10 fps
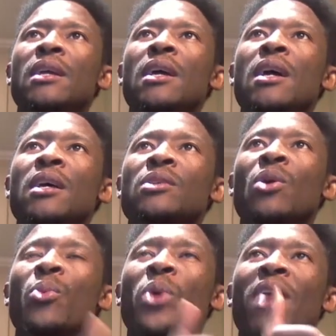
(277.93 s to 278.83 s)
So
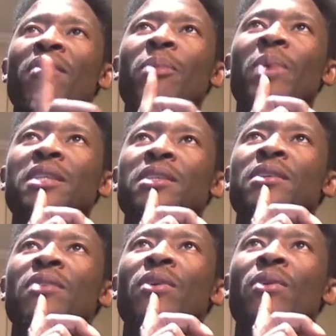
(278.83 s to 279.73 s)
we have an Apache
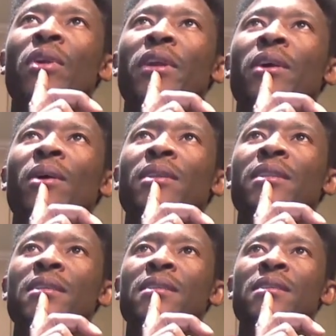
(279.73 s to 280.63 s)
server running on
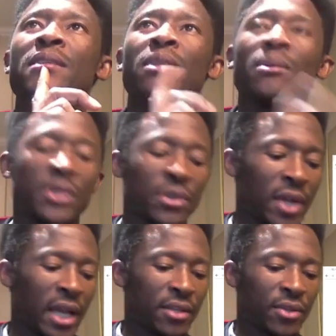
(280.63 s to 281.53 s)
this system. So
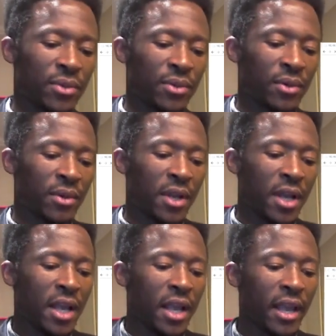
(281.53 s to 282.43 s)
let's do
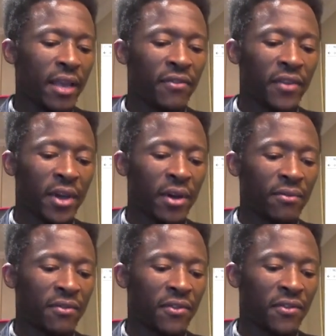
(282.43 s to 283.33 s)
ifig
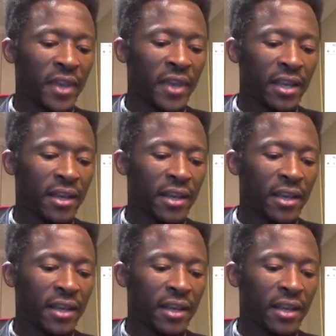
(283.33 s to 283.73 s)
config